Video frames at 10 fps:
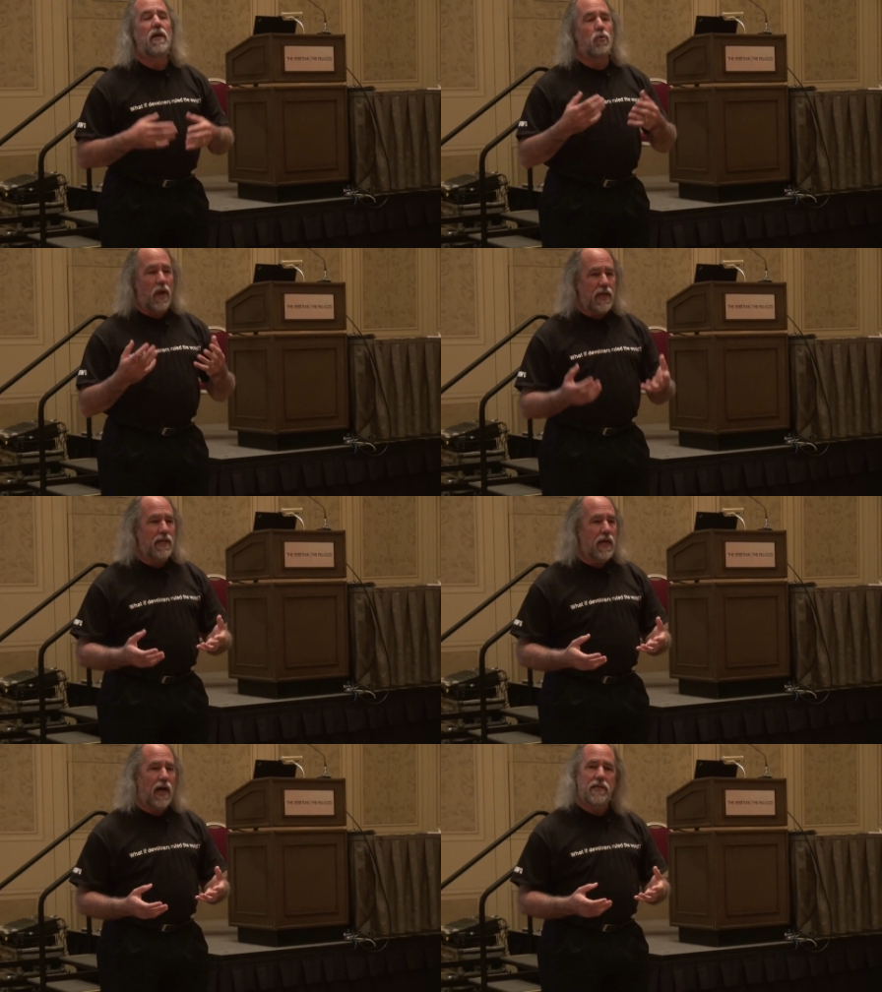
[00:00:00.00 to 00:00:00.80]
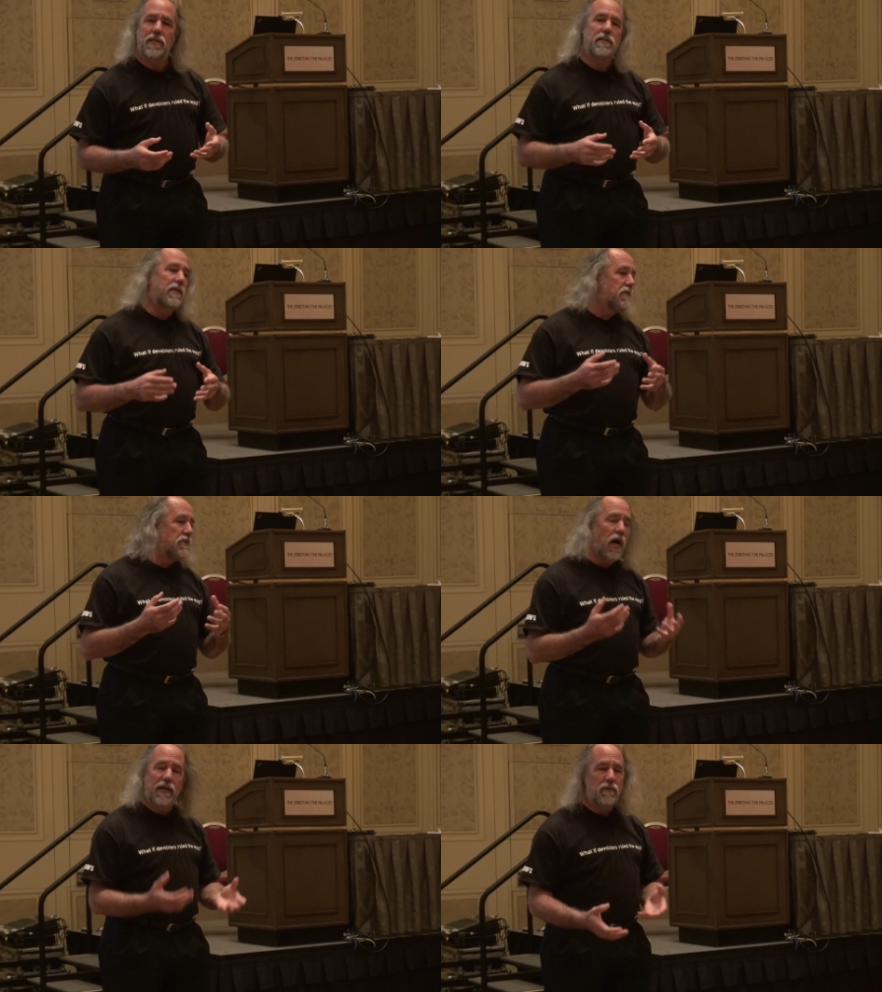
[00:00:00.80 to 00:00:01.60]
recognizing that
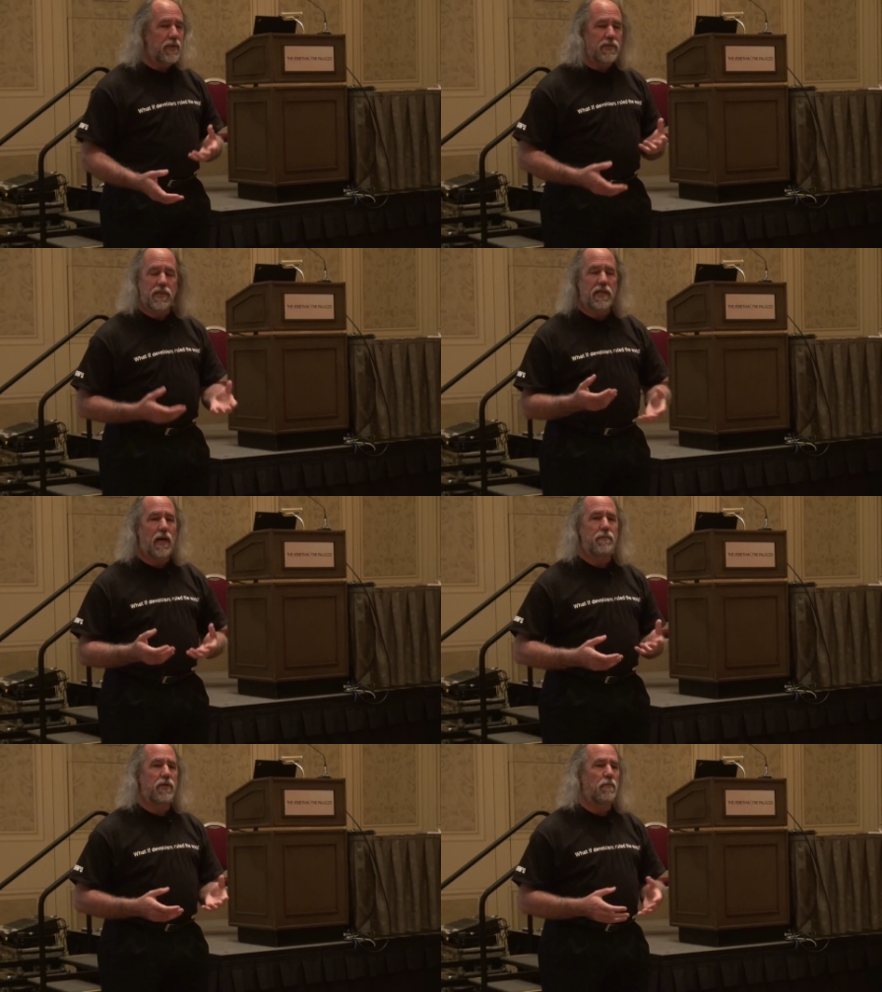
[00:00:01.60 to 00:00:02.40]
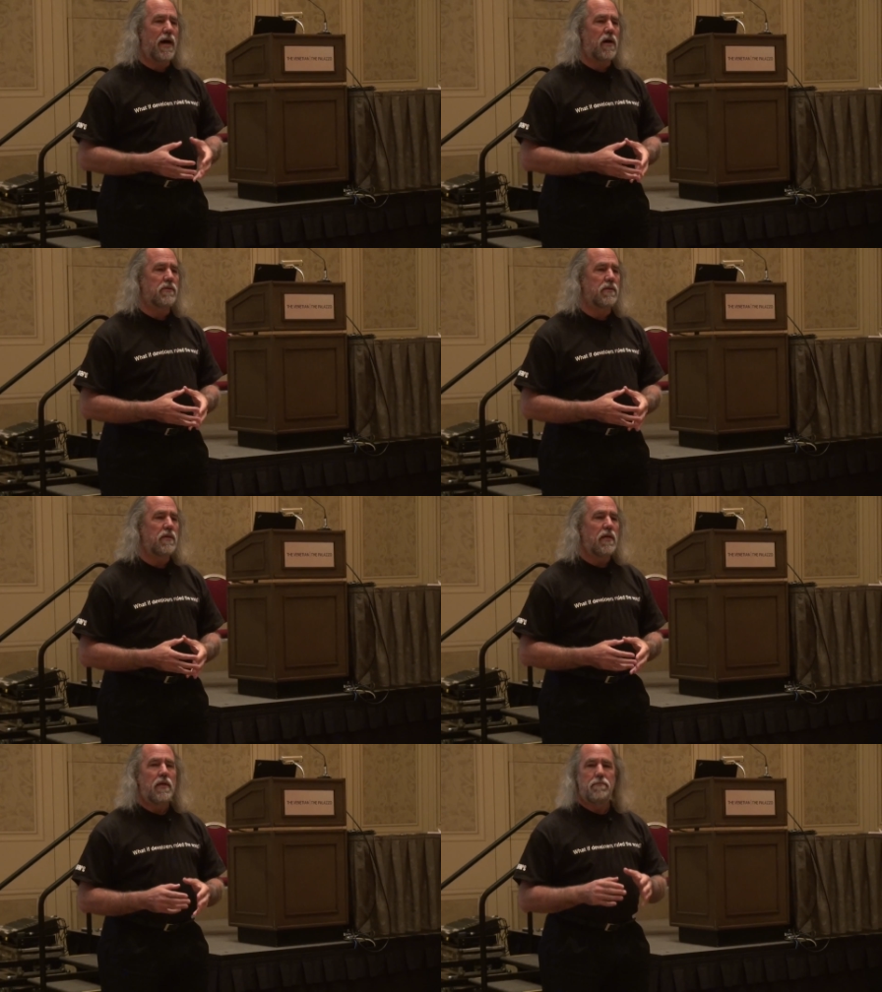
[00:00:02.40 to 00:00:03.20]
not everybody's going to come to your
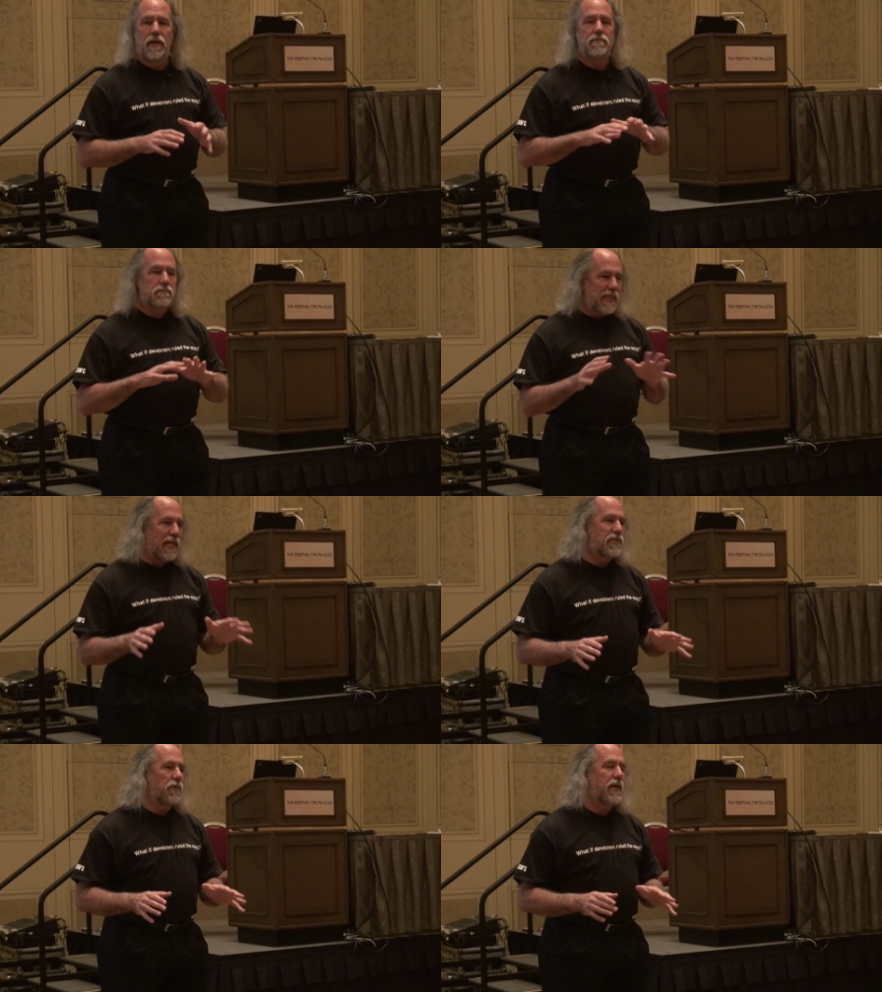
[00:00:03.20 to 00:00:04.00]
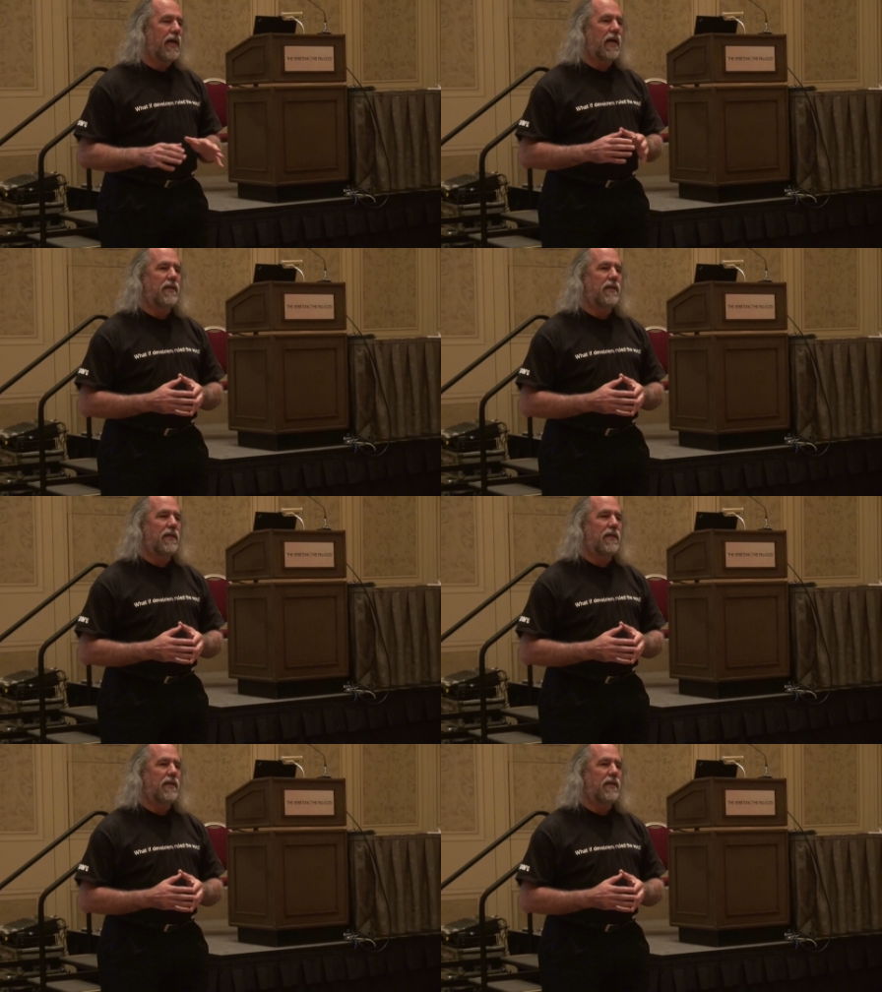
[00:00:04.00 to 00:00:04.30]
mountain, but that's okay.